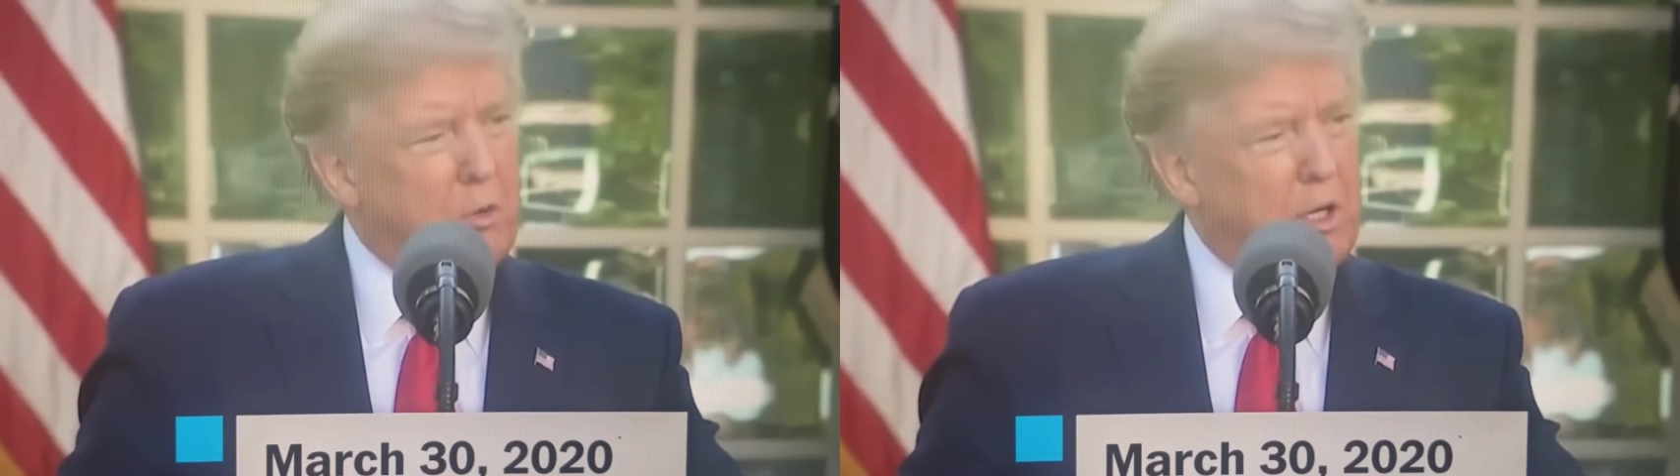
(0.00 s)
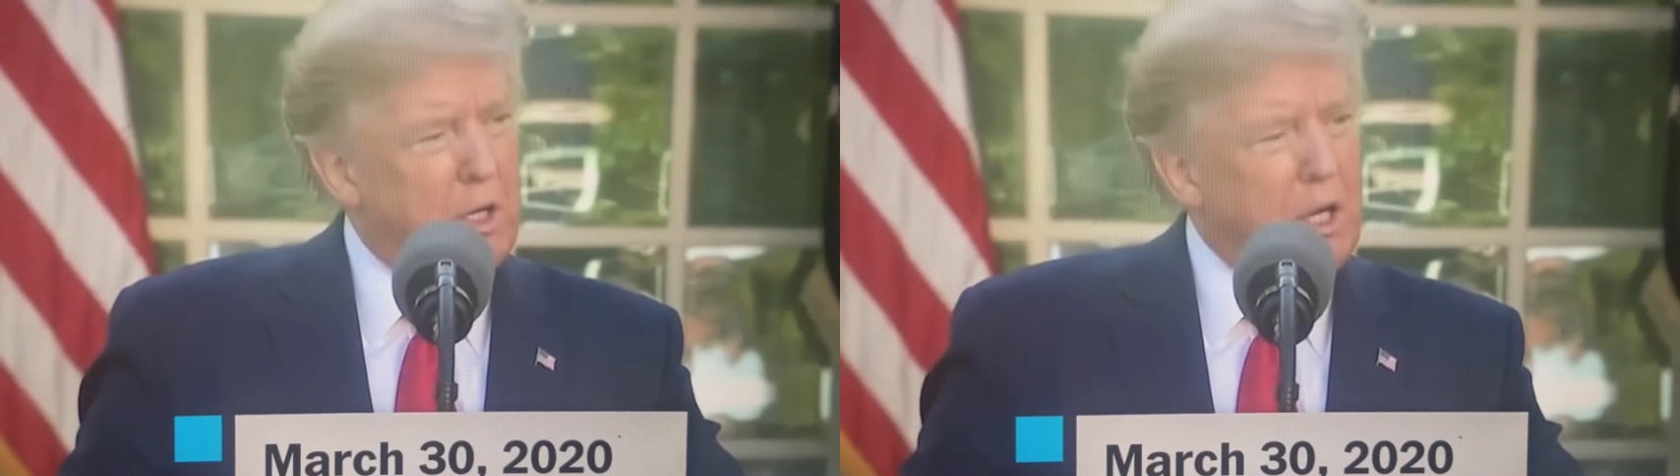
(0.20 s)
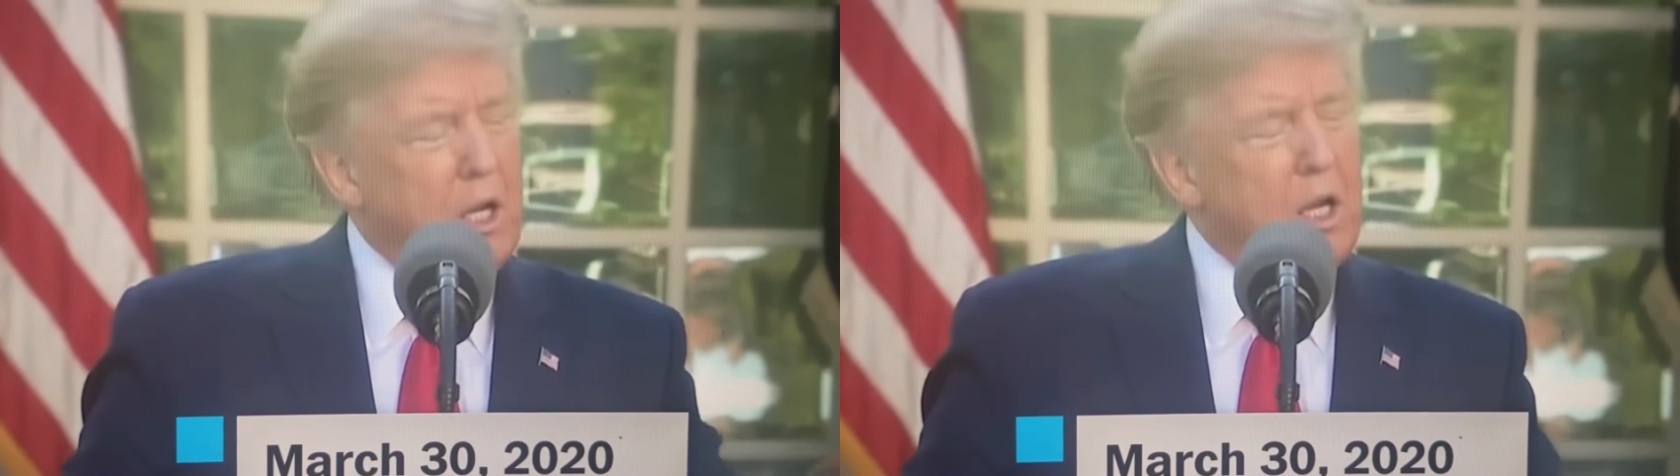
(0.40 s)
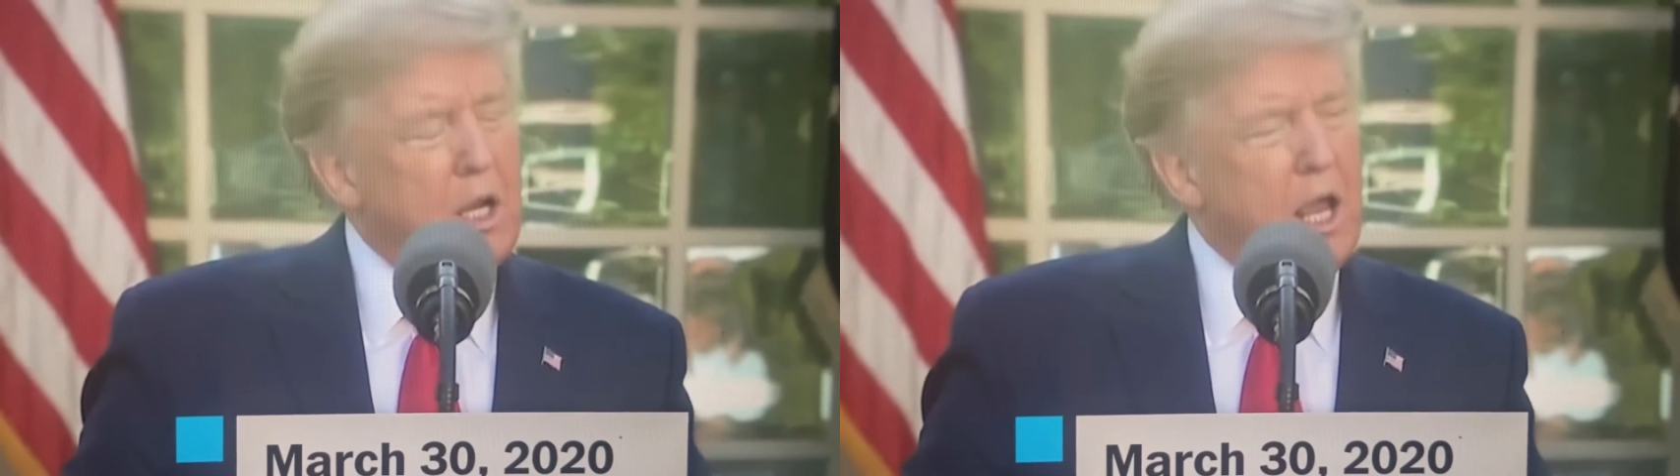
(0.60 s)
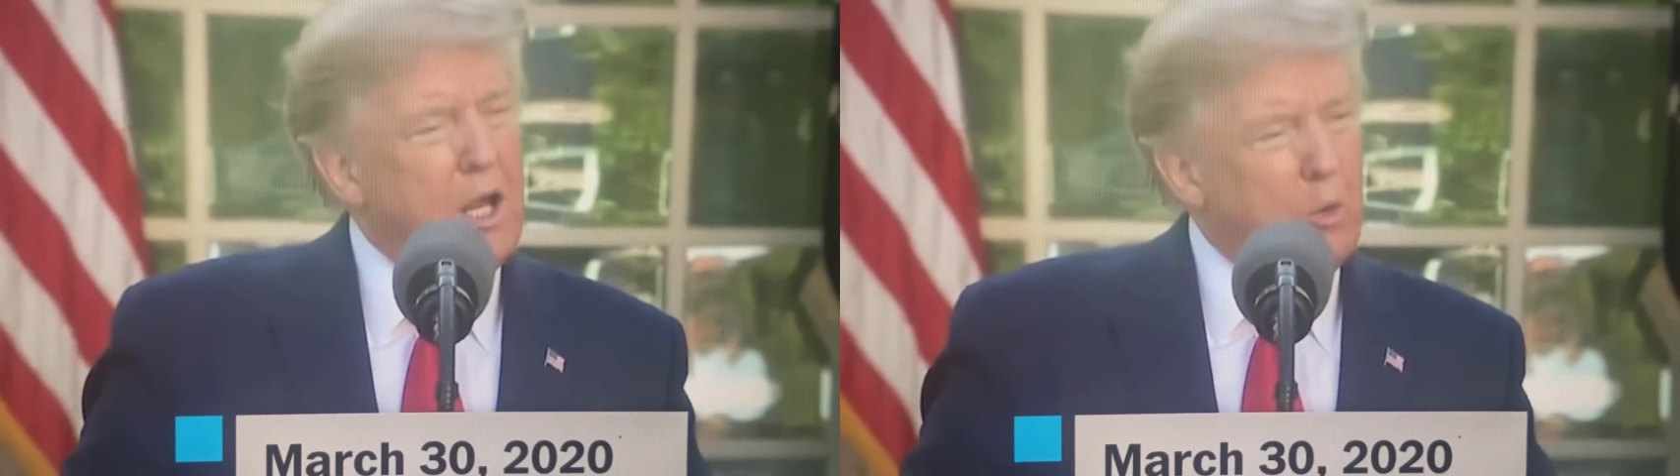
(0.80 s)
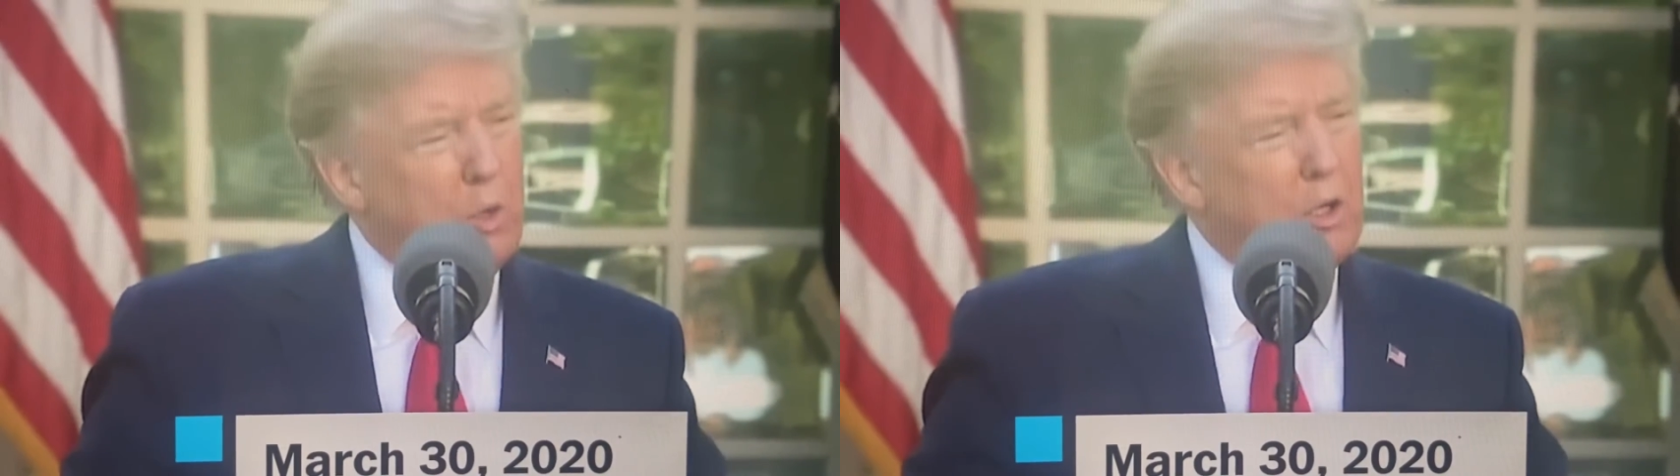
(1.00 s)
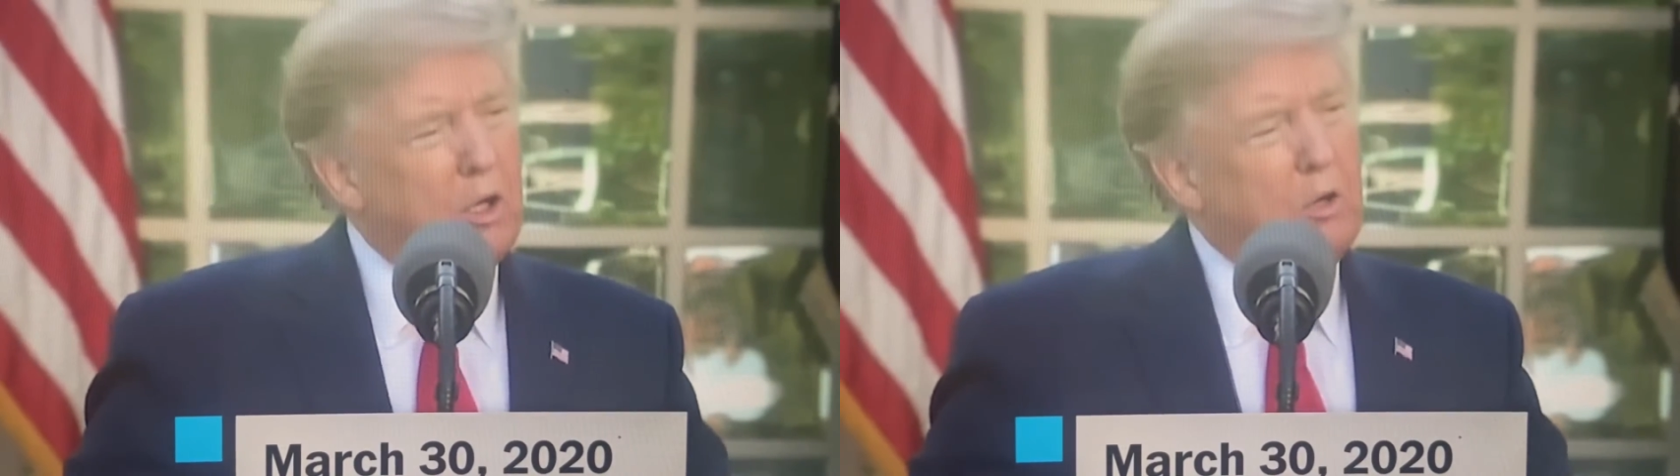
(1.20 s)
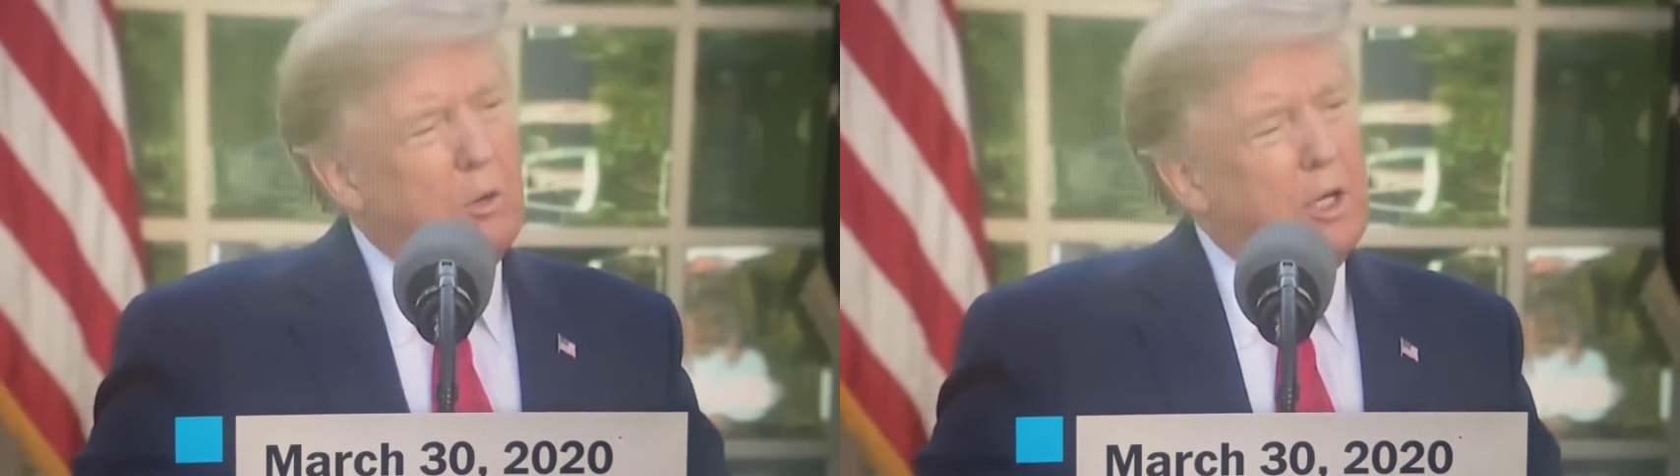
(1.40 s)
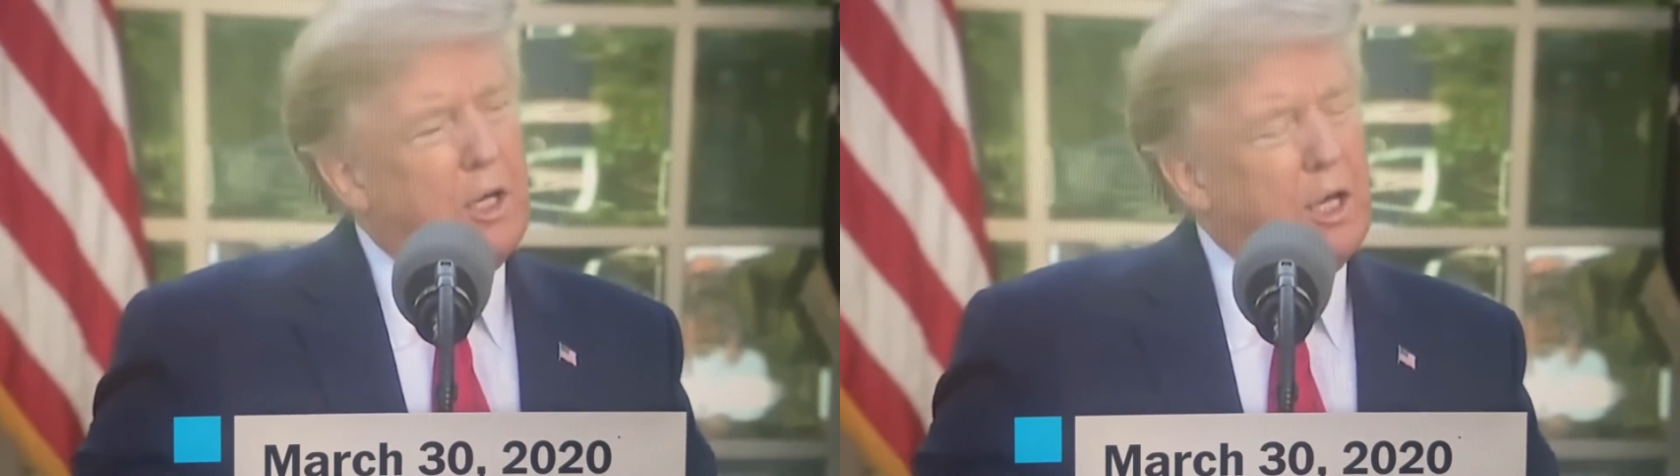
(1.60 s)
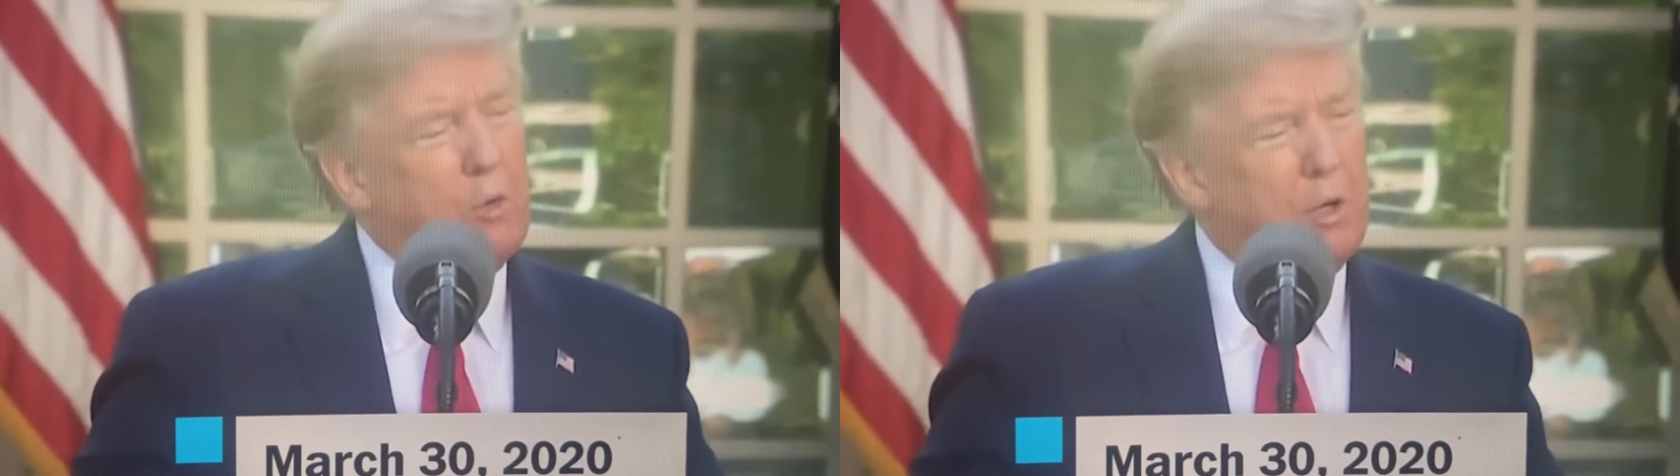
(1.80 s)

away, and it will go away.